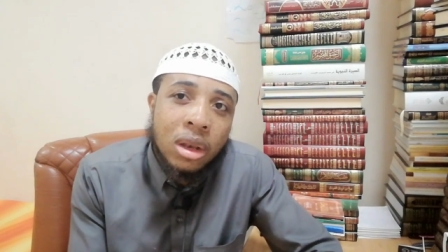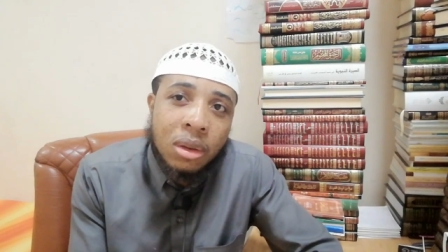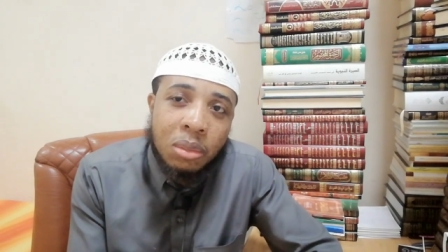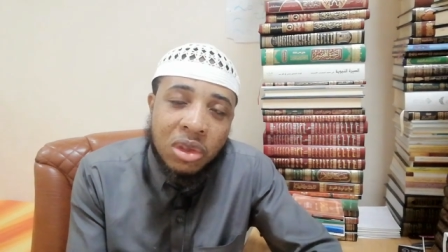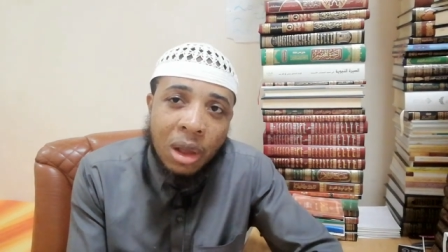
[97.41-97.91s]

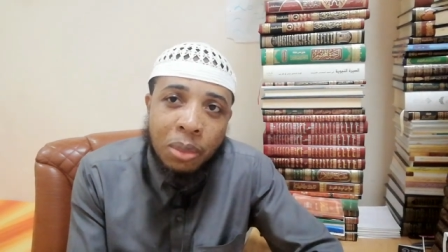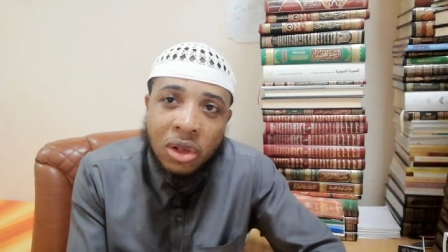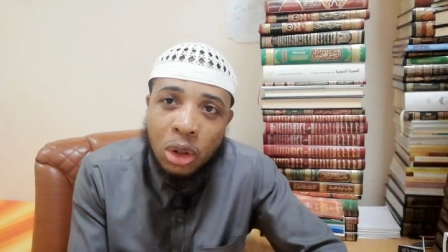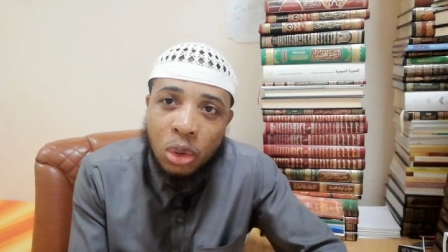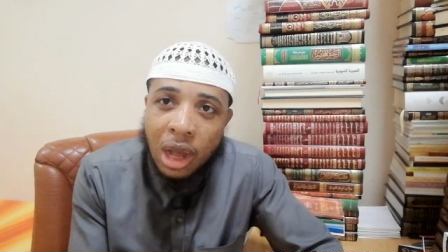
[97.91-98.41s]
And when
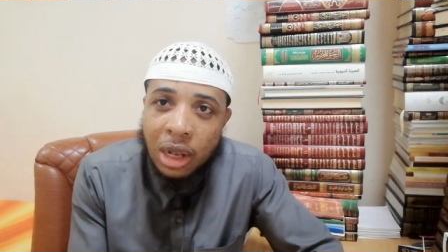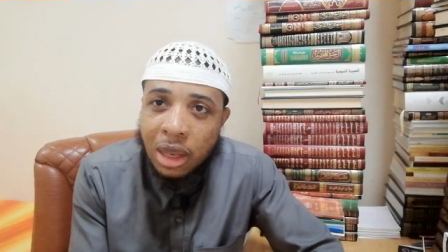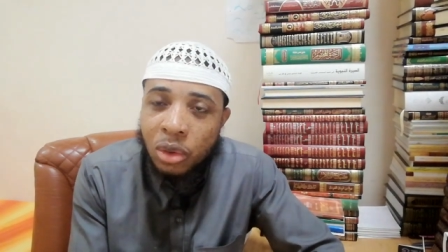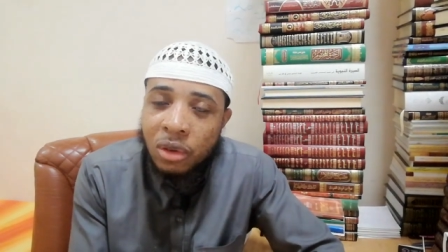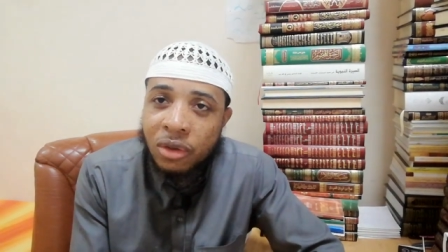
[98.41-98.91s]
Mr.
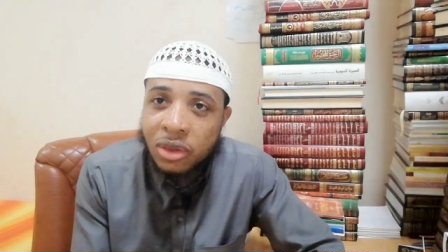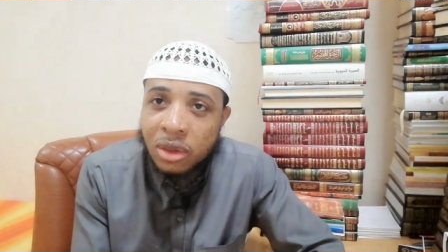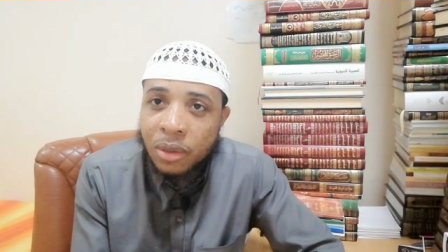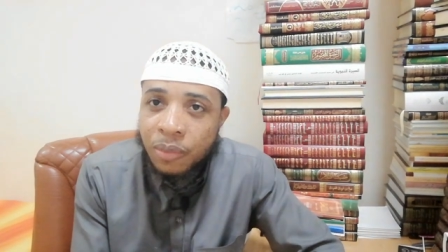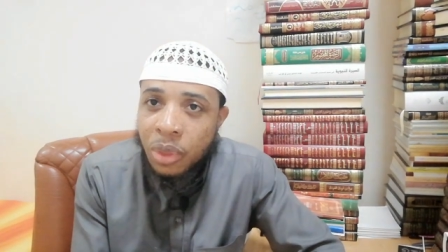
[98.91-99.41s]
Beast looked
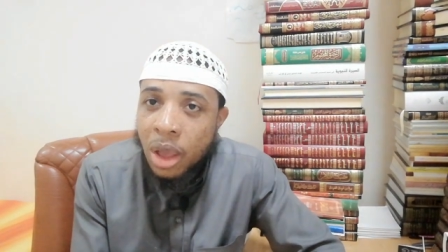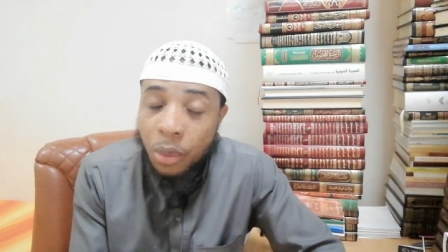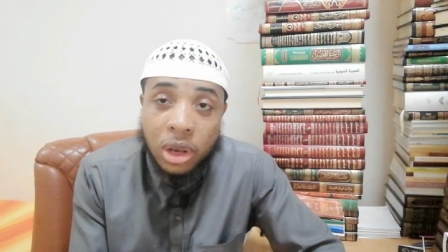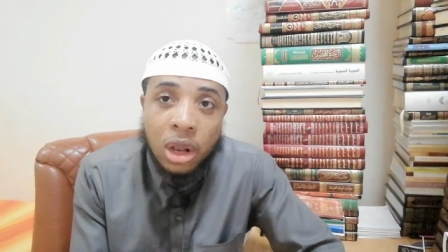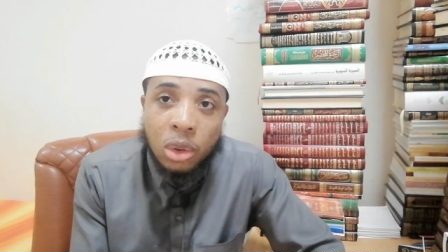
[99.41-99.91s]
at the
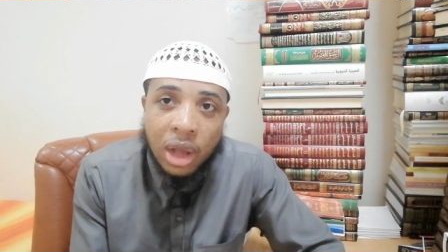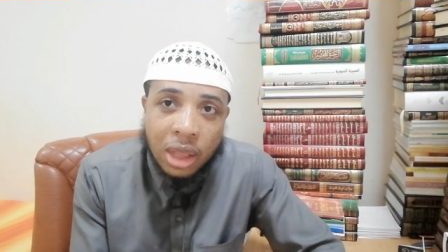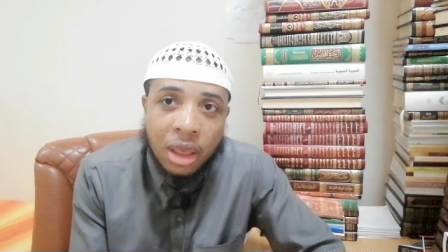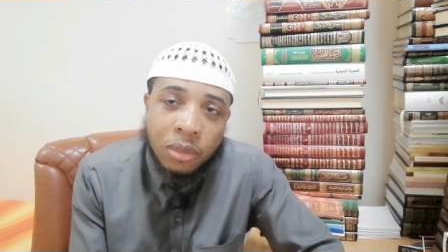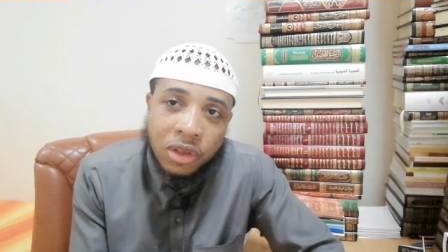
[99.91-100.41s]
universe,
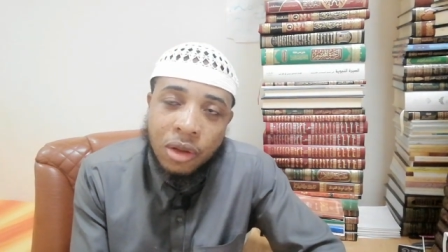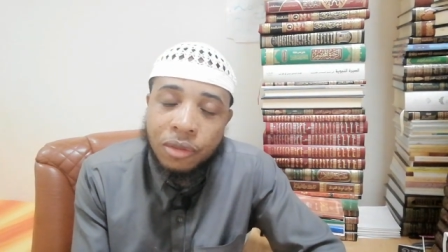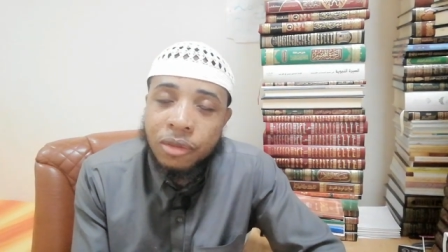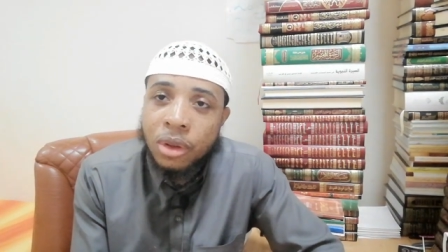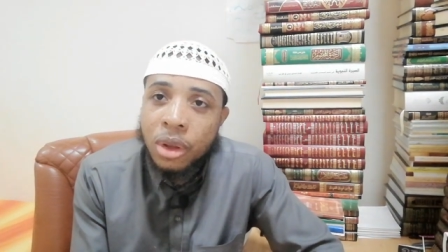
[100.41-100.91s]
when he looked
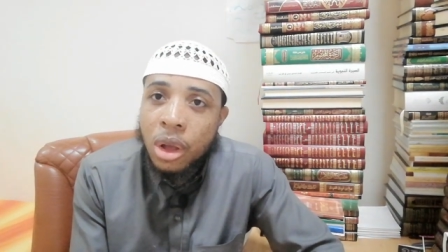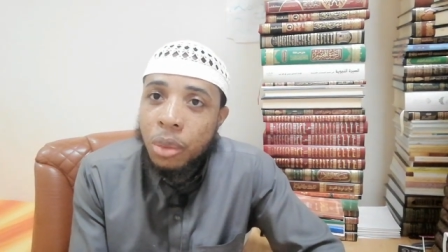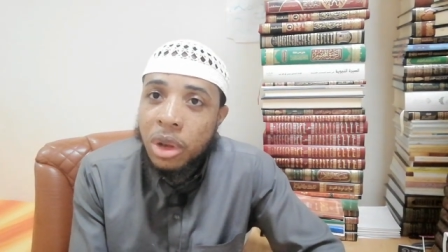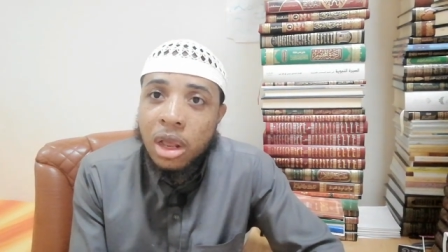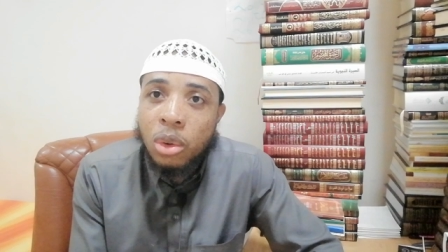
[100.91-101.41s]
at
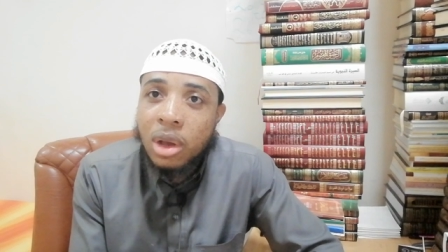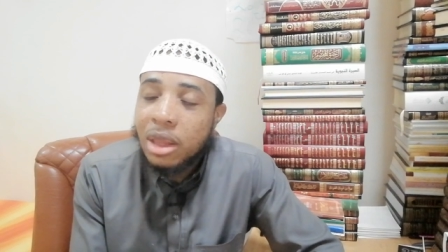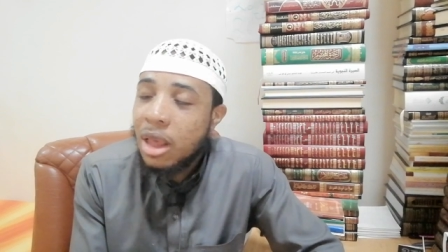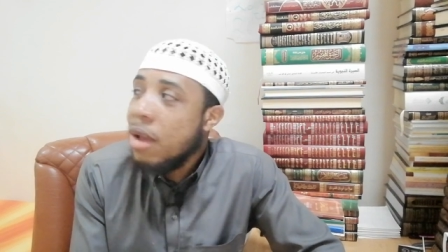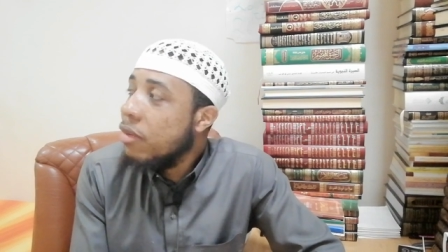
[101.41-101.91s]
himself,
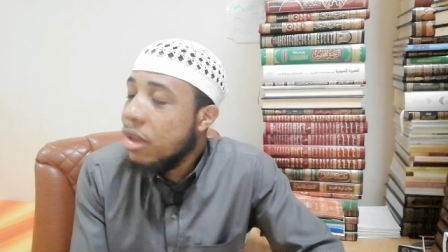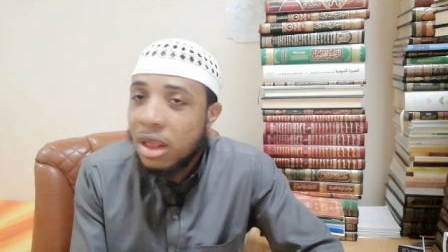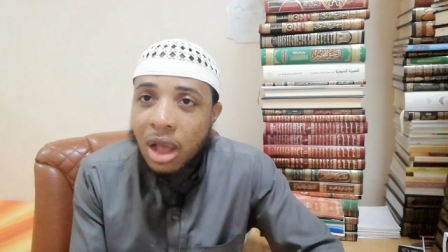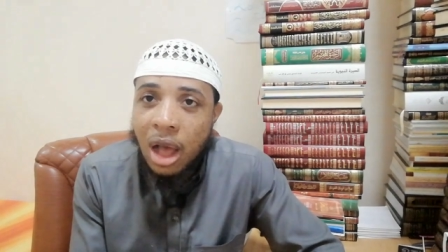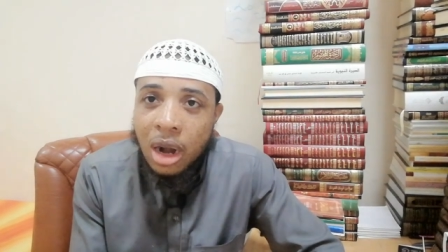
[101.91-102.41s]
when he
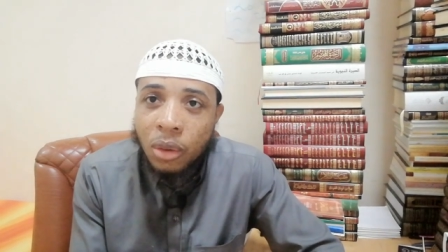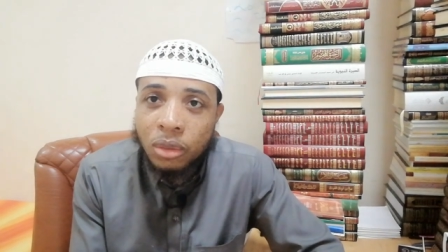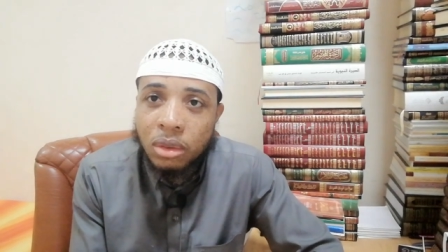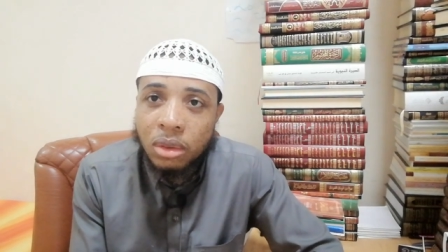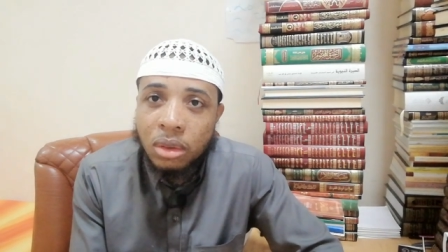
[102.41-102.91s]
looked at
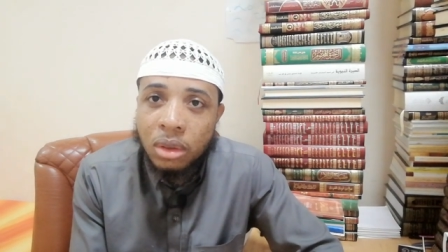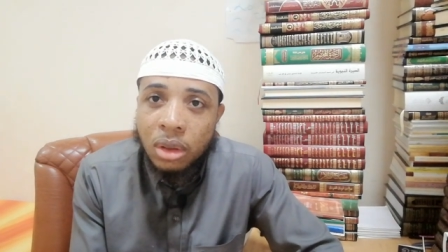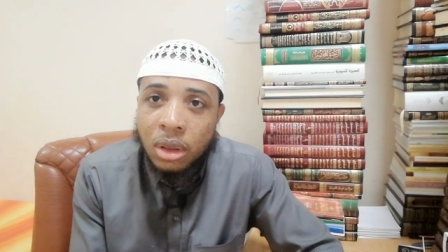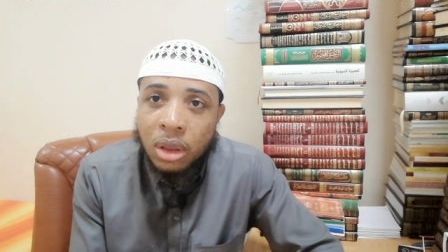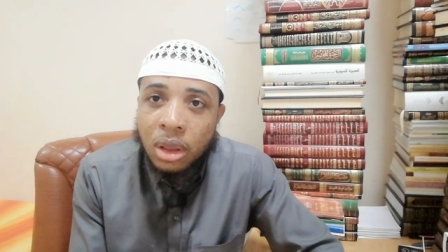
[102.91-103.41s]
everything
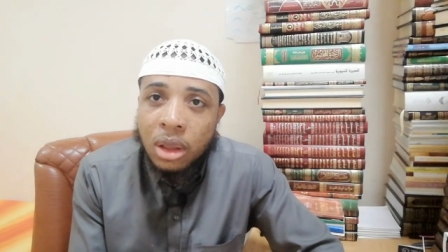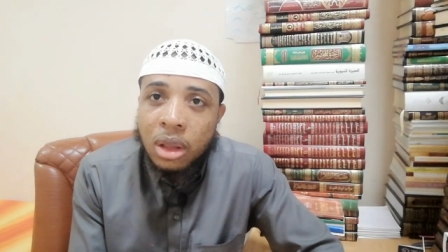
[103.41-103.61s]
around,